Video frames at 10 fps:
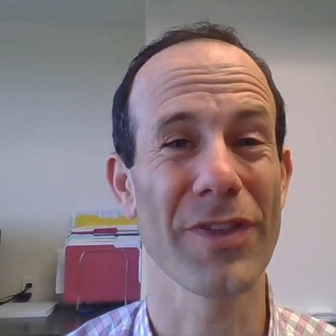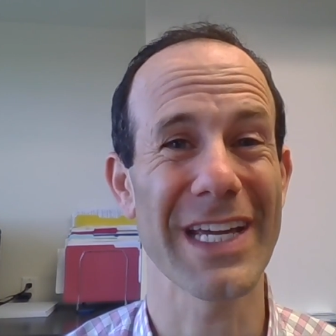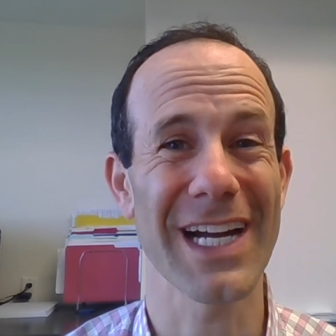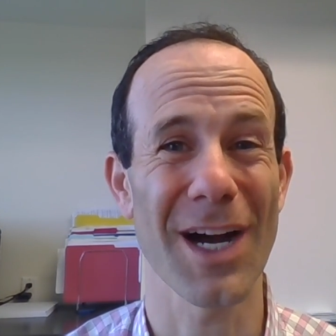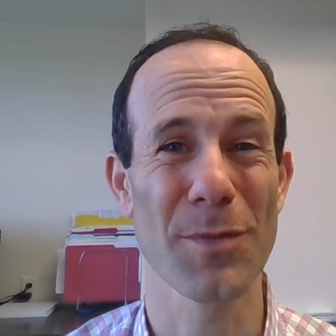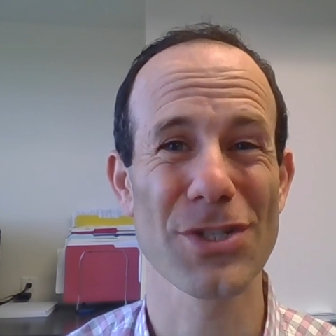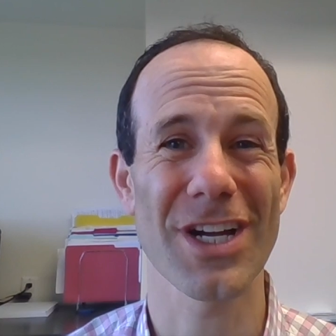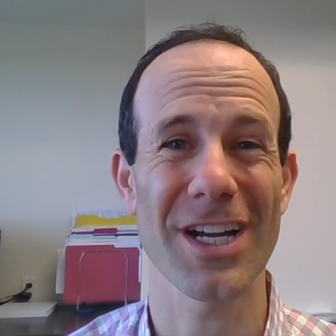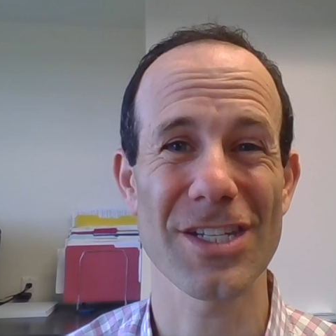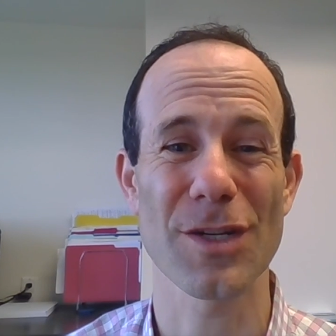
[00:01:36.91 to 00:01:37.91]
E-commerce
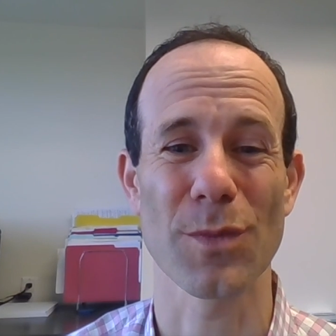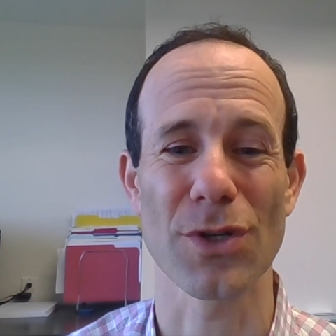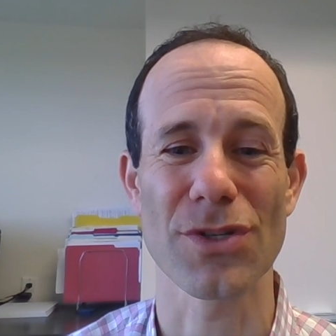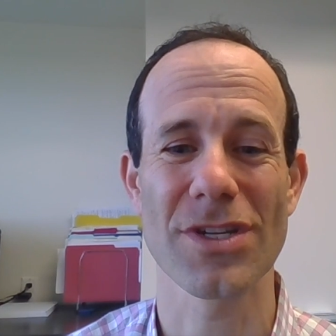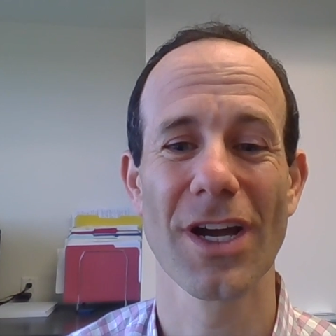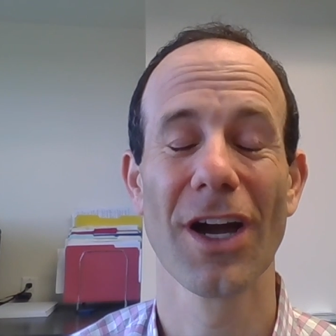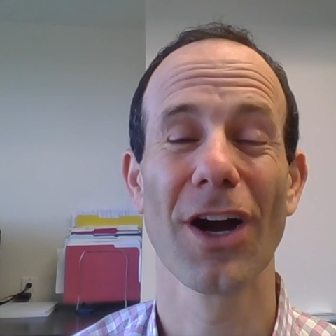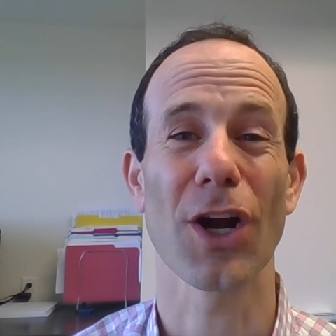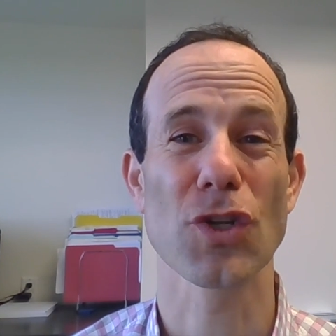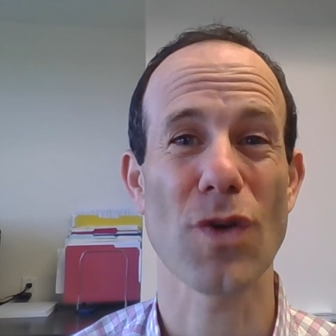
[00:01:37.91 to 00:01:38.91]
customers
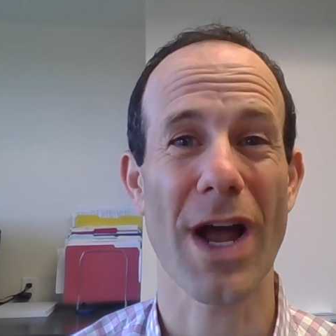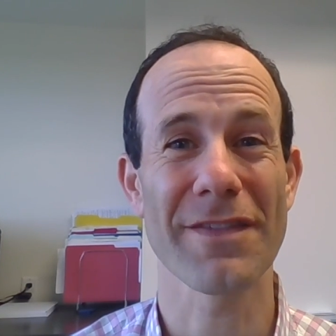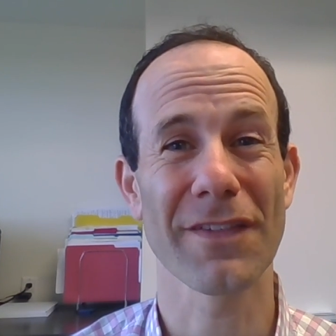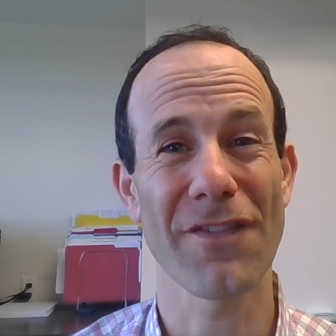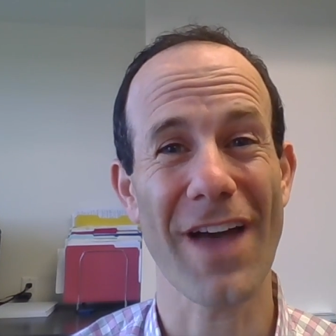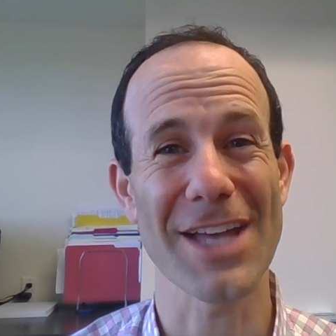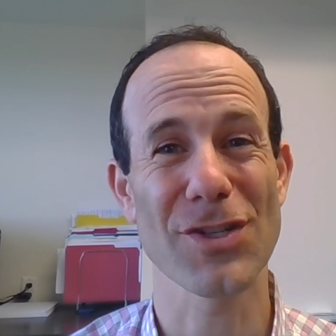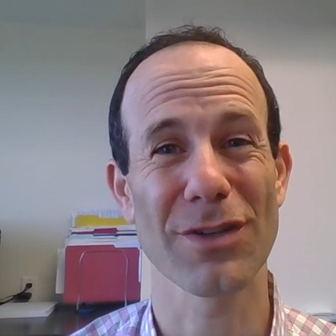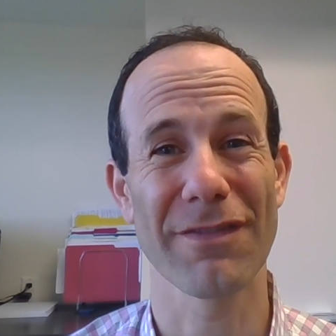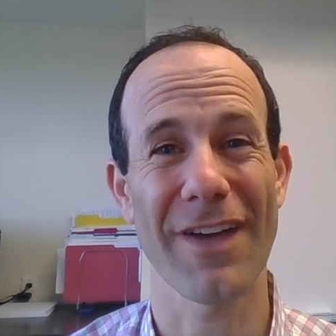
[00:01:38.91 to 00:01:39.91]
are driving
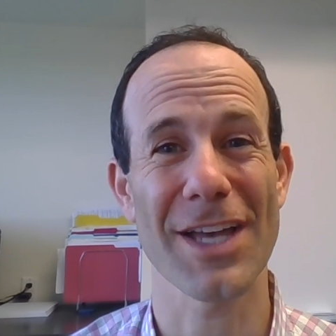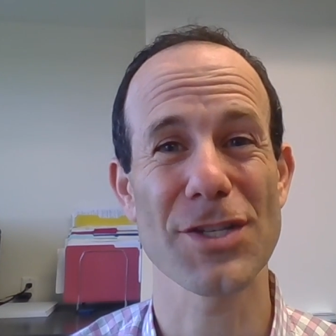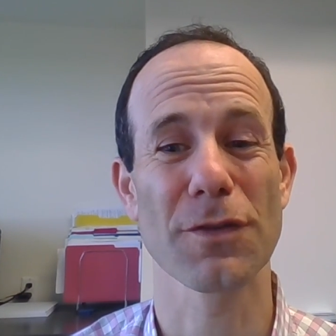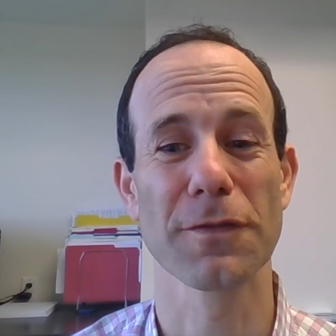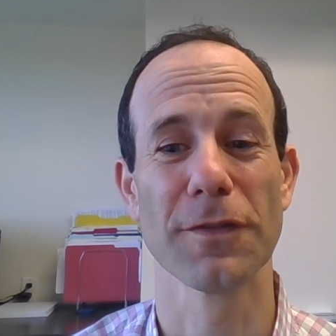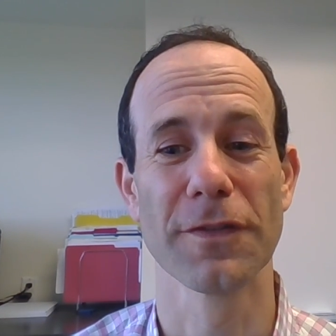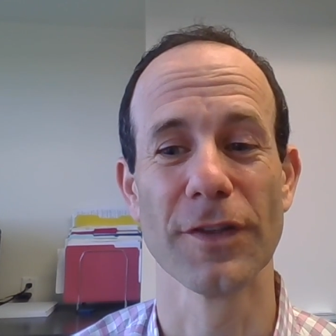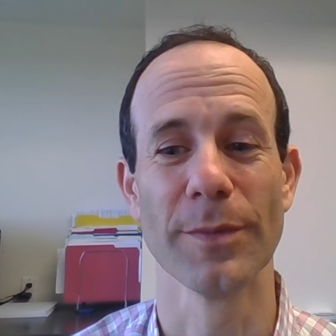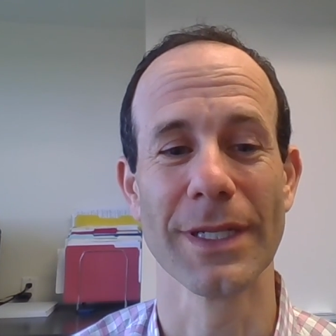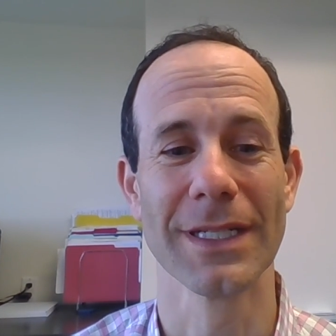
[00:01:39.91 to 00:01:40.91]
faster and faster
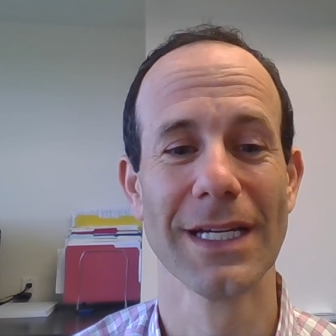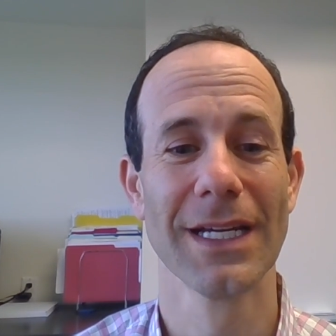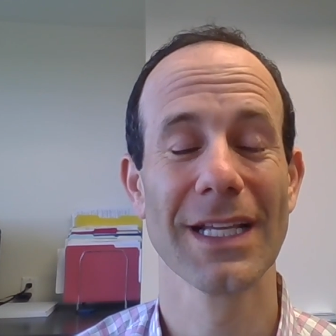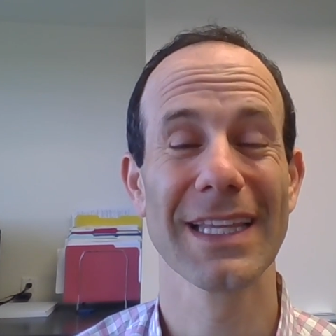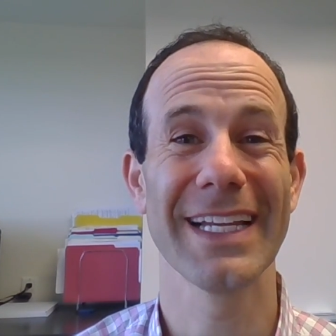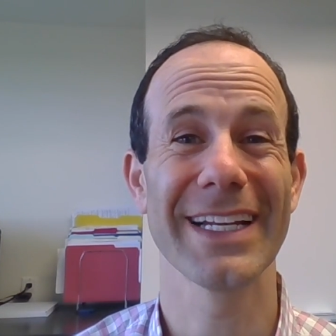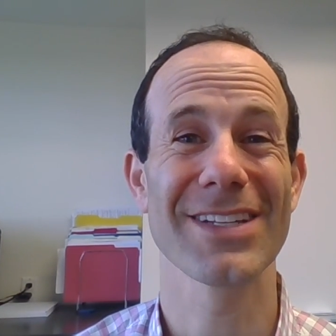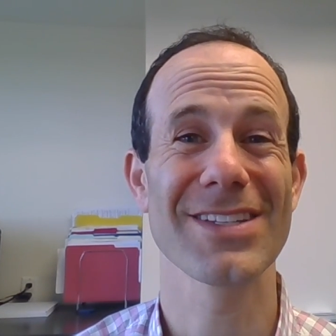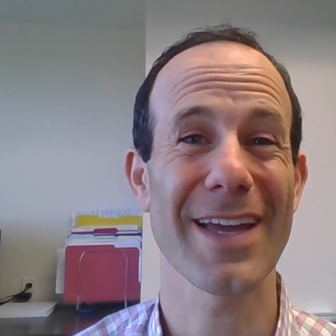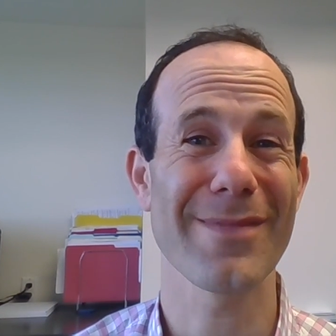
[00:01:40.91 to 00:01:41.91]
fulfillment, leading to
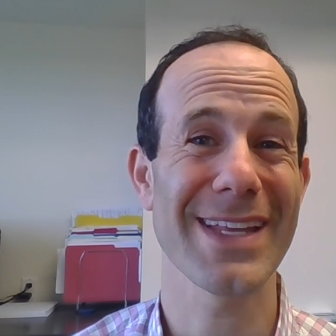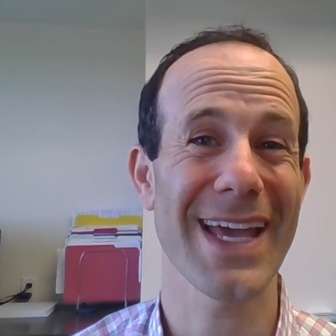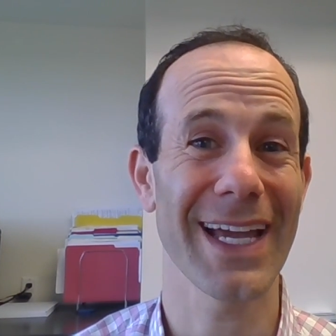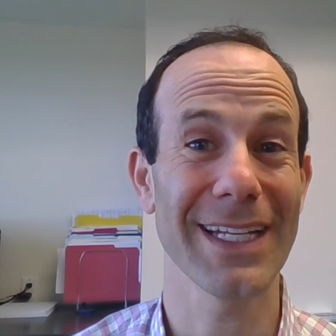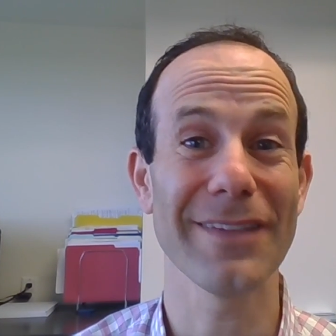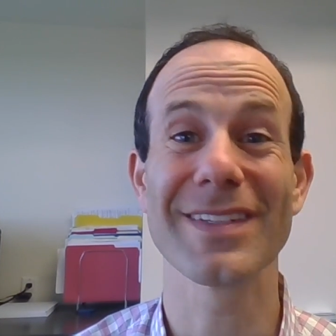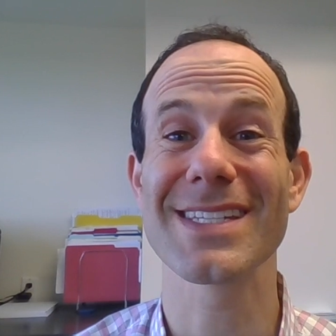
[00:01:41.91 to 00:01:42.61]
same-day and even